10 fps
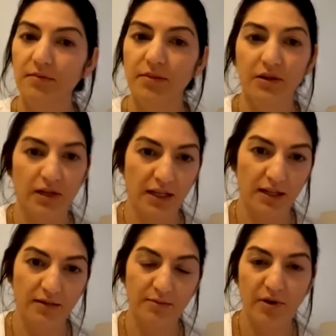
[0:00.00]

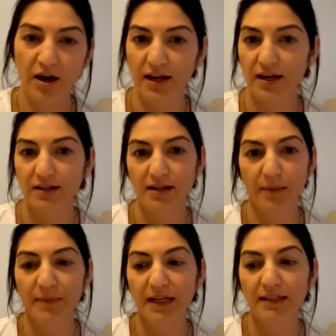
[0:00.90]
beauty product
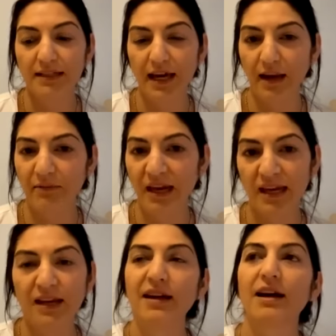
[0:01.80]
updates that I made.